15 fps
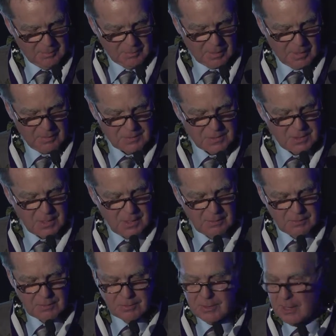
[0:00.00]
But I was
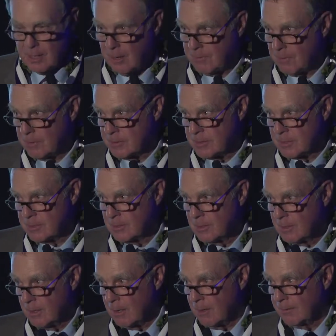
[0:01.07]
seeing through the efforts
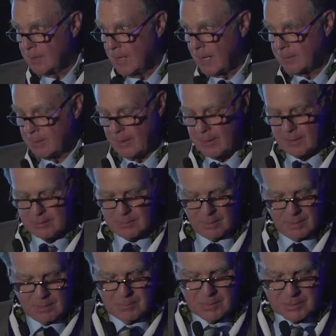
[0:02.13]
of the
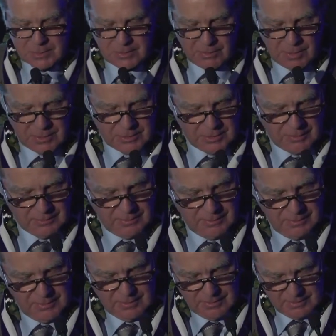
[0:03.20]
athletic administration,
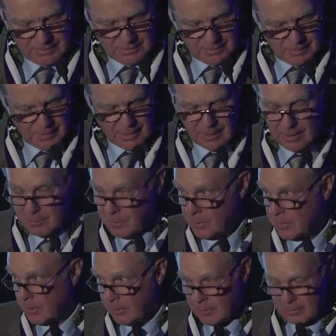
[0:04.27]
and in
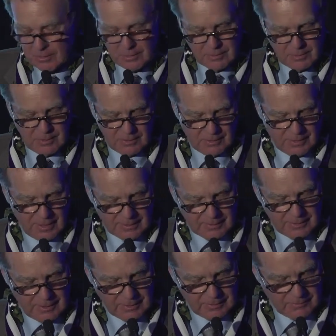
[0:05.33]
particular the current
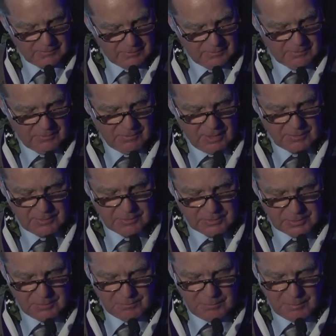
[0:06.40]
athletic director,
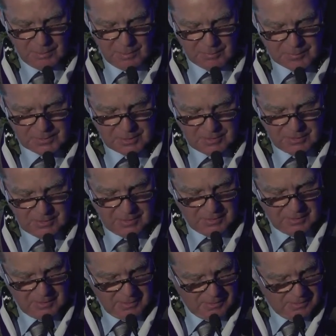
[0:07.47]
Jim Phillips,
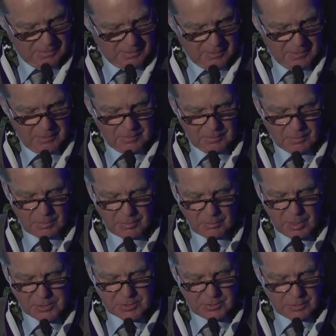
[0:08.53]

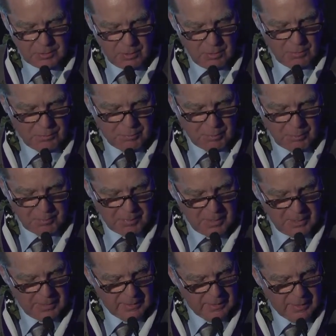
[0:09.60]
Northwestern go from
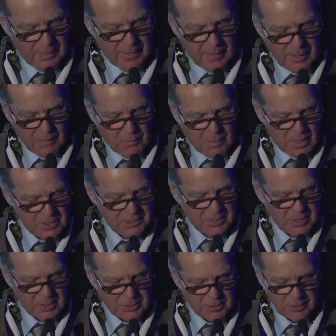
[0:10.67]
being a way
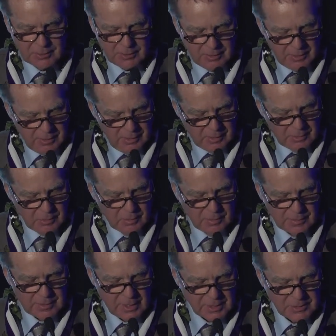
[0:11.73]
station to
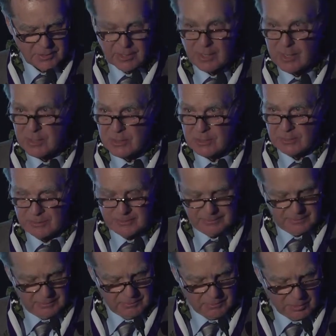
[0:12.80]
a destination
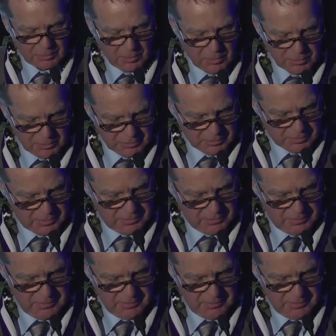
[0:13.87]
for coaches.